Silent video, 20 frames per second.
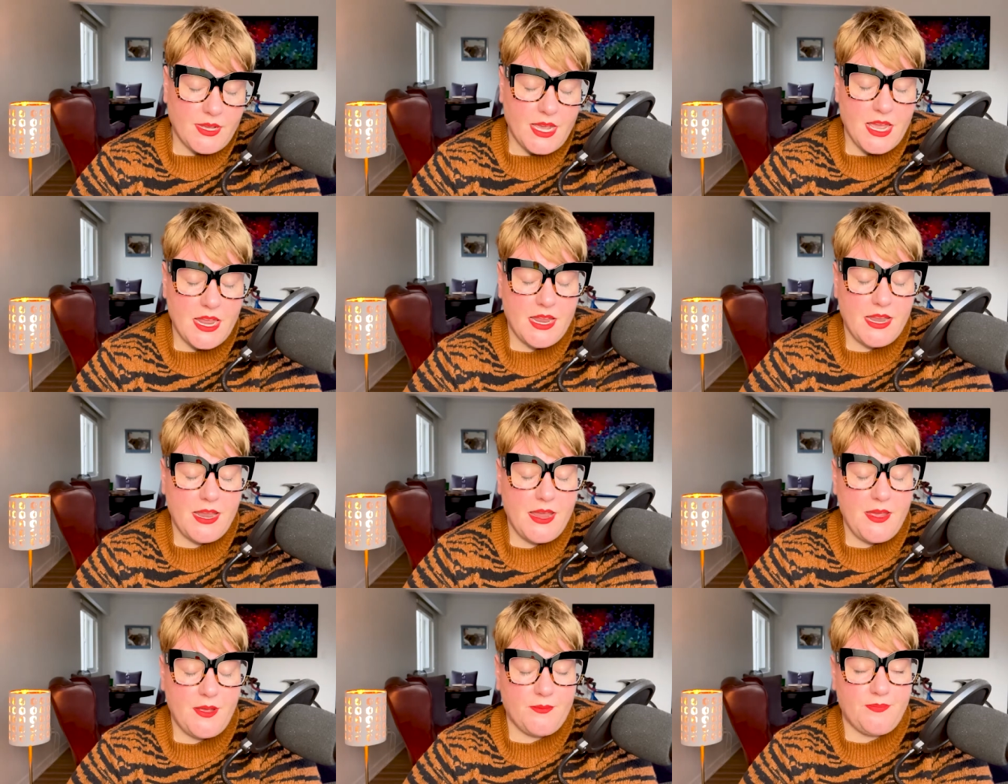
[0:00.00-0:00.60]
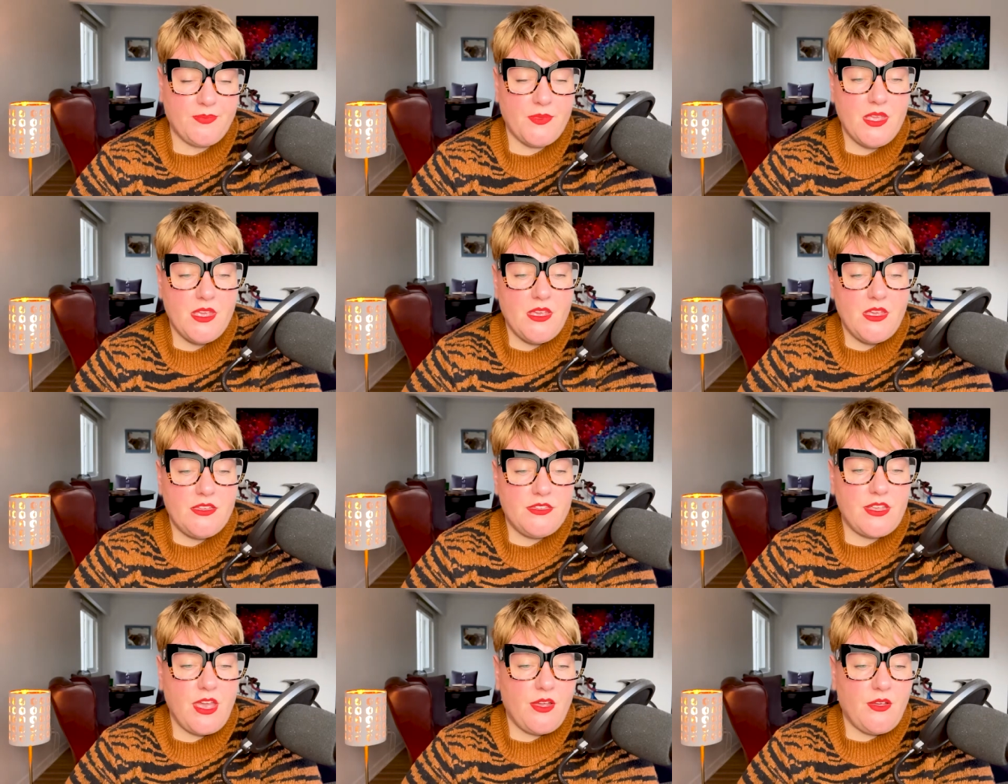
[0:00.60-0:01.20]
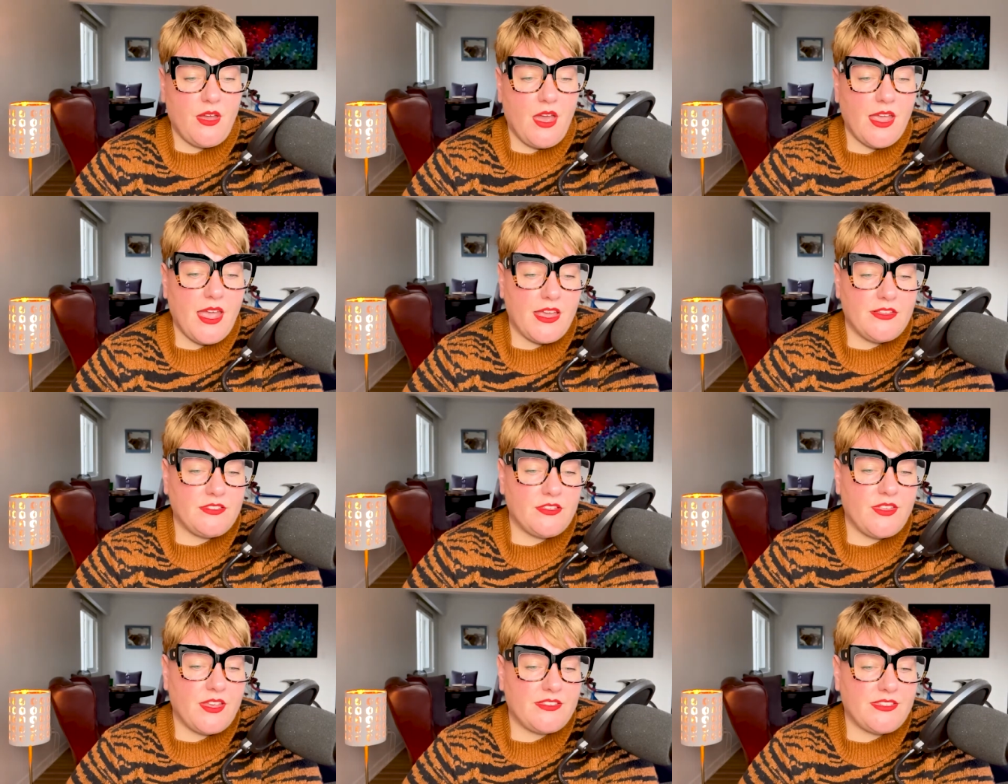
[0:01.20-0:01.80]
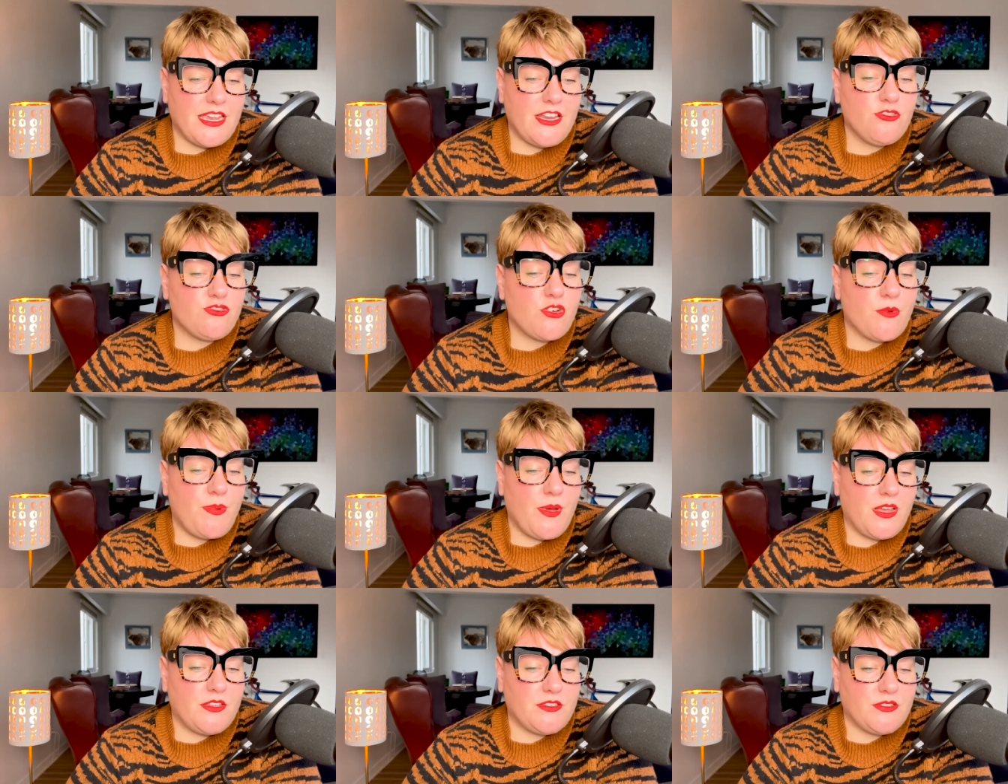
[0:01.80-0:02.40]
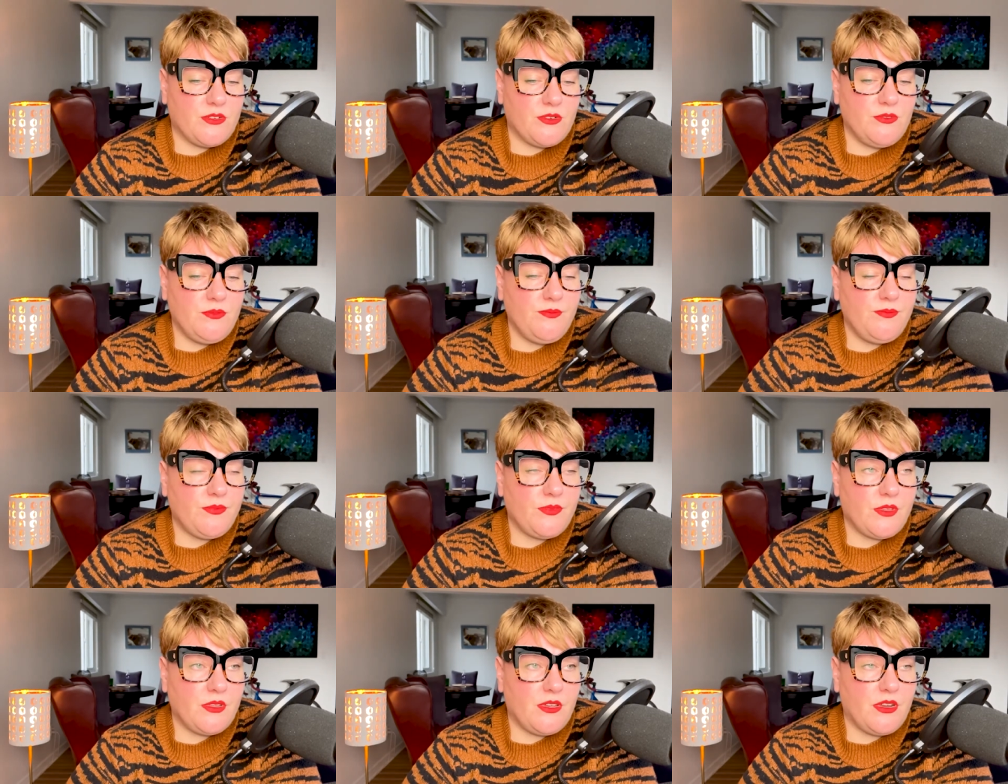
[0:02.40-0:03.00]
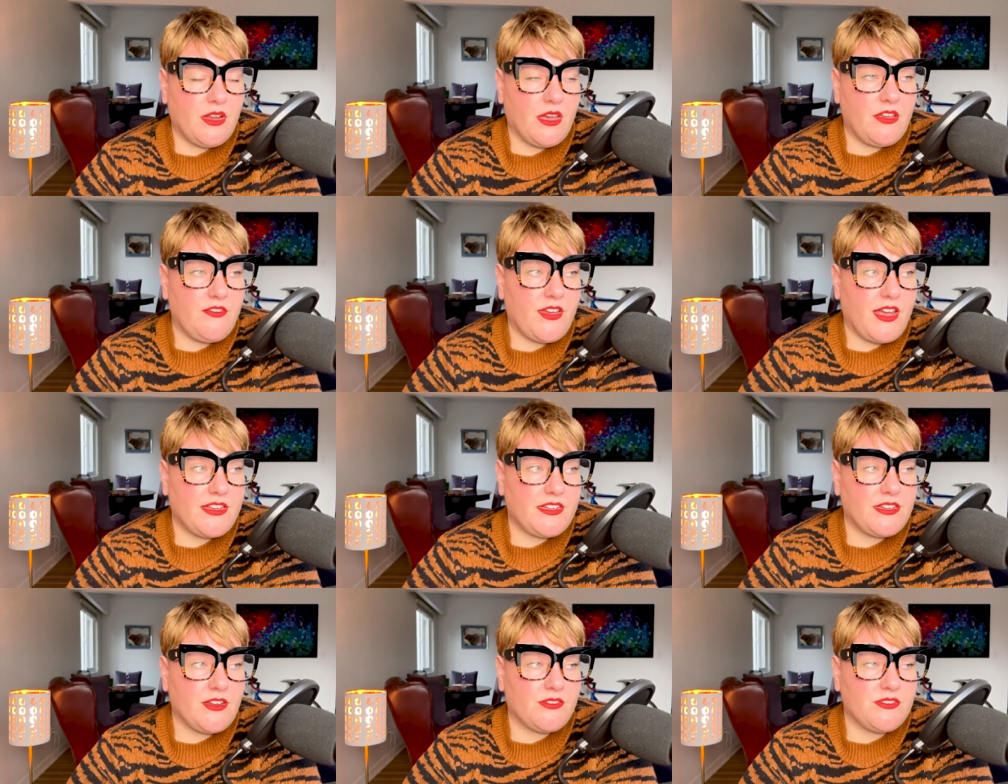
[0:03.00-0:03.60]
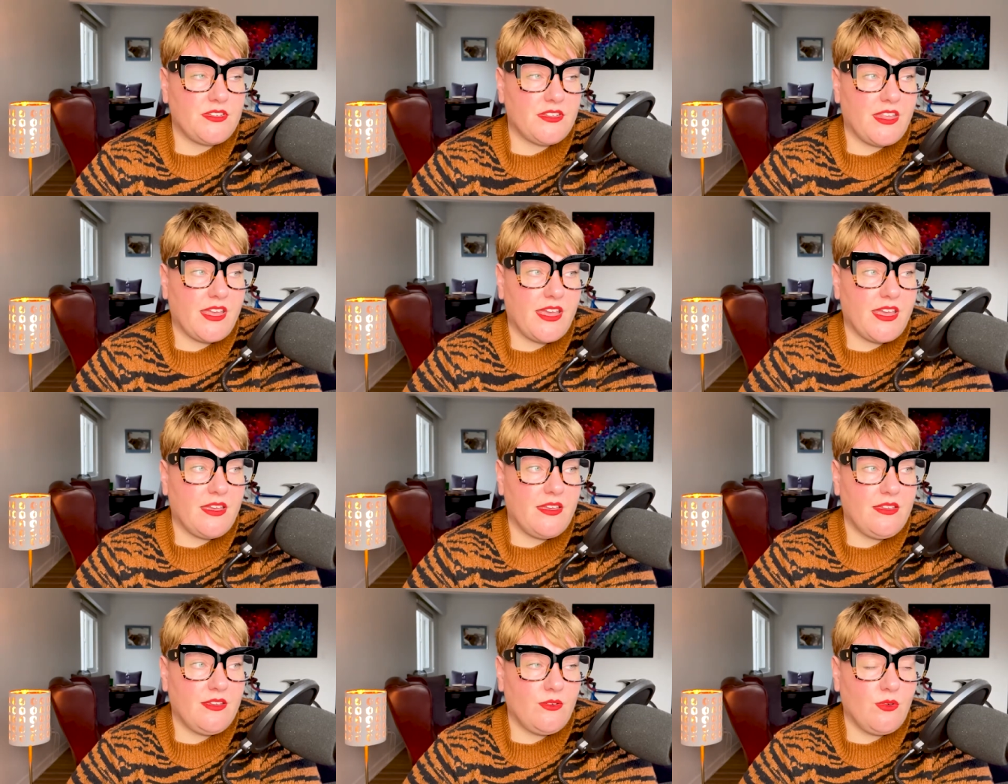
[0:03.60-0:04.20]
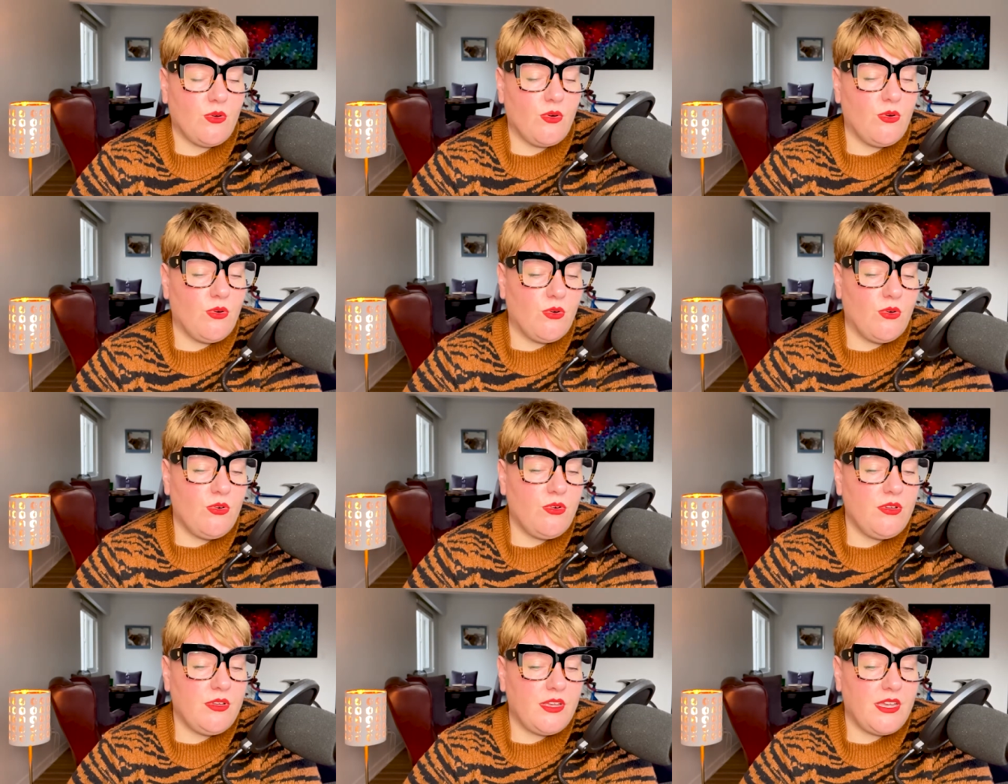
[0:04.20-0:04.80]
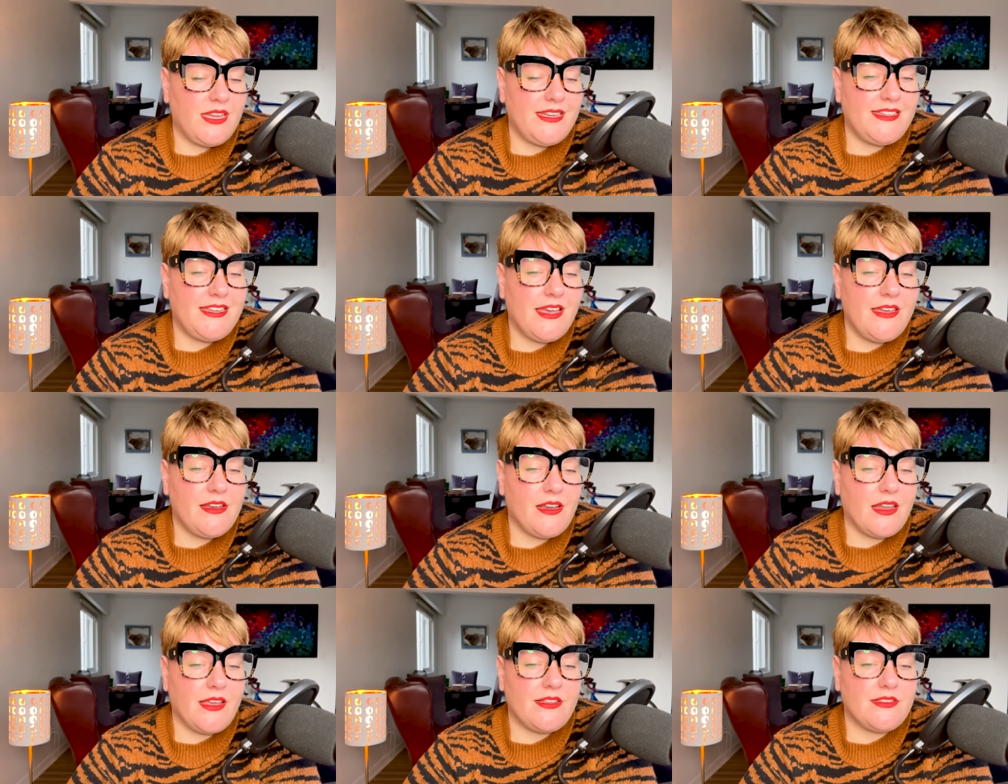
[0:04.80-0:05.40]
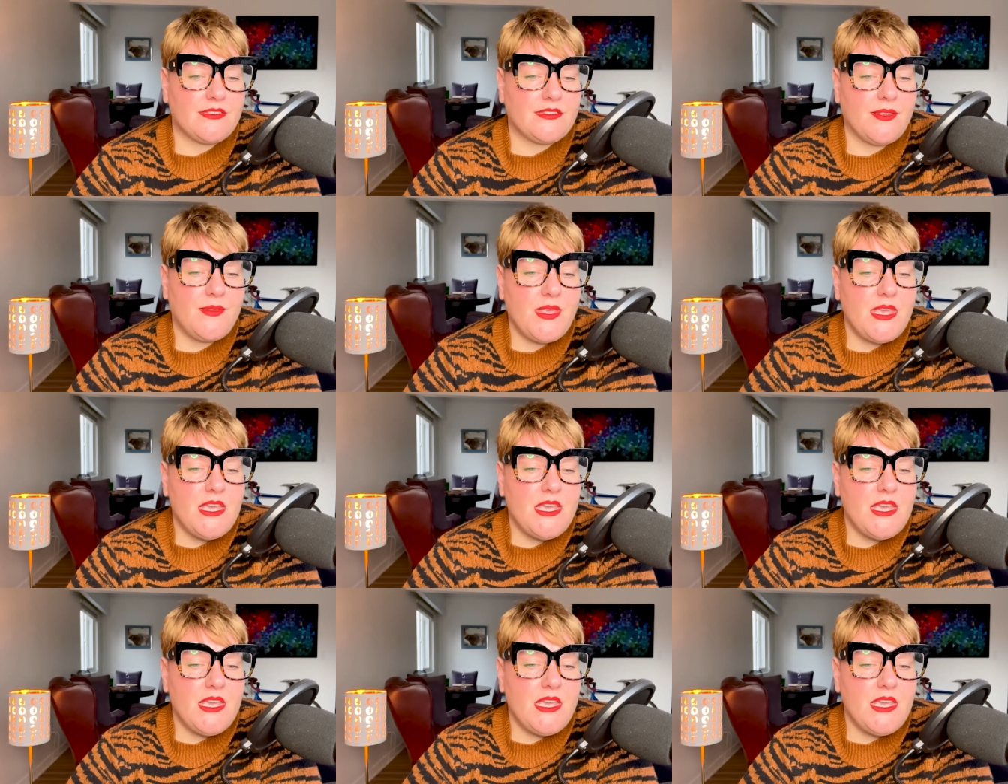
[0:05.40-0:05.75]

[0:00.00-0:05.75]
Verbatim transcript: I don't know. So okay, so that's intrapersonal, and I've added onto there or internalized.